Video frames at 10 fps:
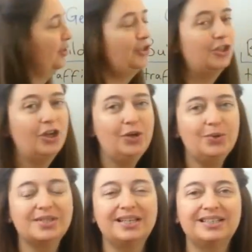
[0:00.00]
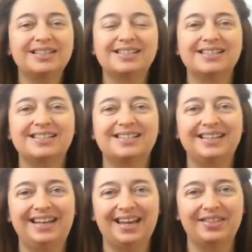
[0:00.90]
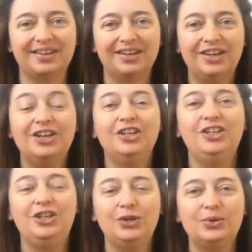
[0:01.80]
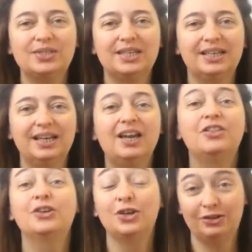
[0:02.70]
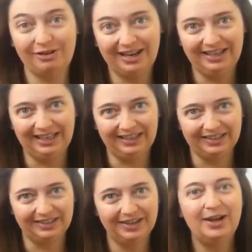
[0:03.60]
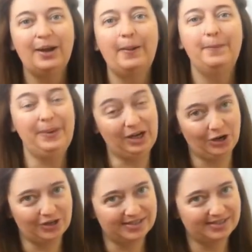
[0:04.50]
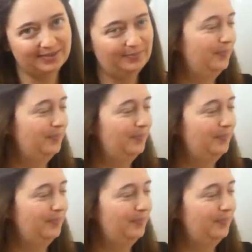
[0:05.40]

the 2 sentences together using the correct linker, because.